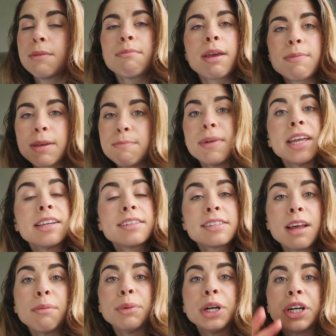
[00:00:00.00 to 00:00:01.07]
maybe
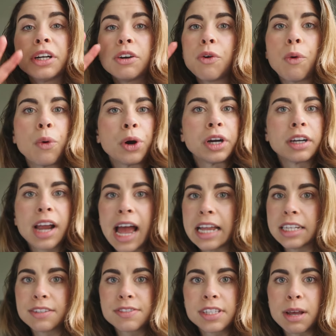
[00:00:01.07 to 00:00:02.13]
mid-summer or
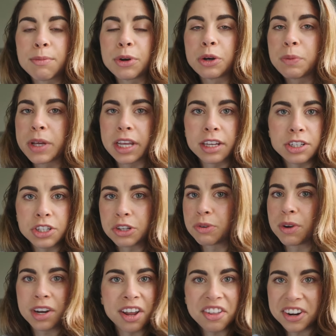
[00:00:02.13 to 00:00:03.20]
end of summer we can
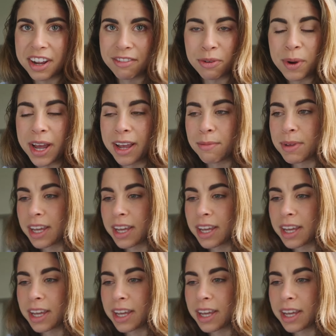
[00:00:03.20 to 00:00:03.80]
do another giveaway,